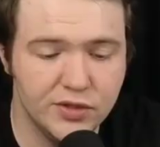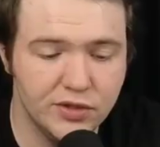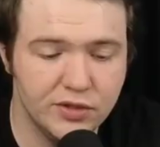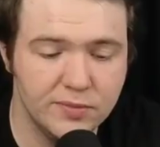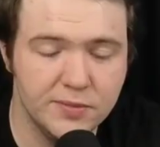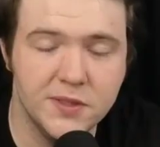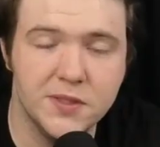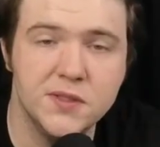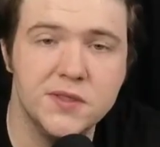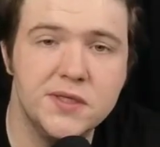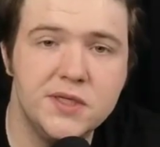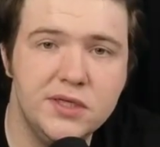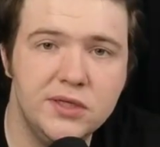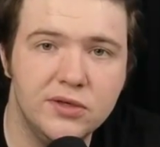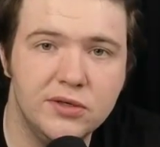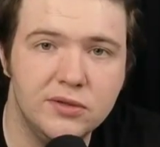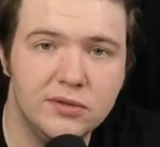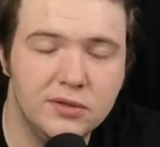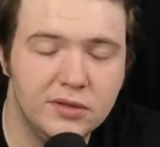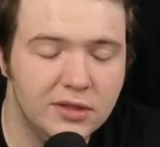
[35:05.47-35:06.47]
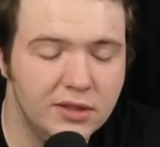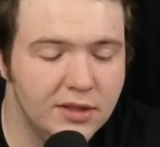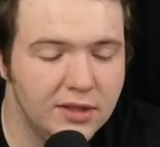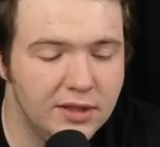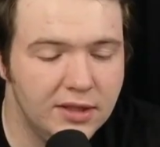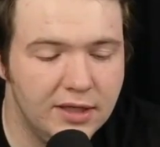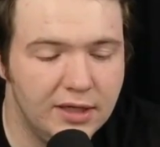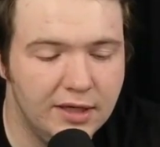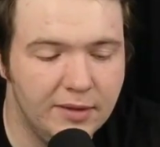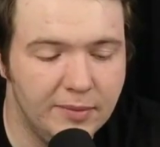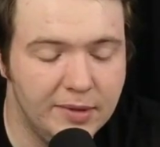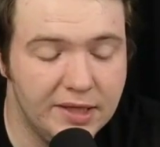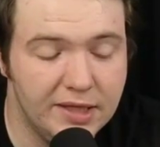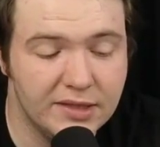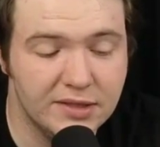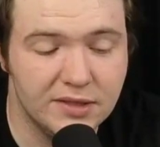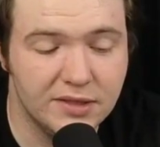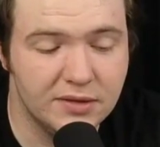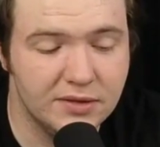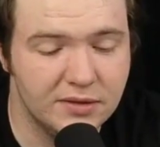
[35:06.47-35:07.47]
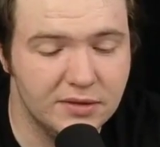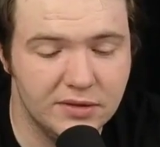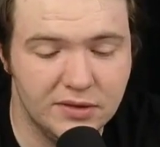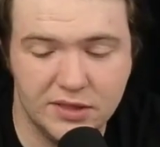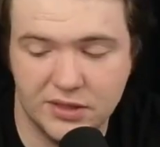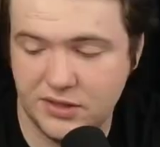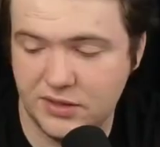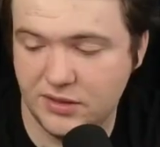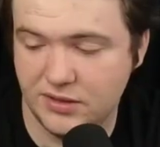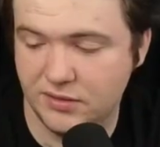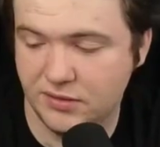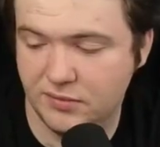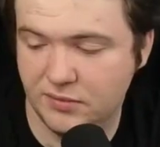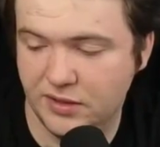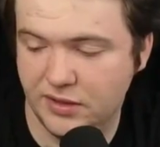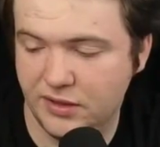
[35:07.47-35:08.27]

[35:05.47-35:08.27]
Germs, and Steel, but that's just a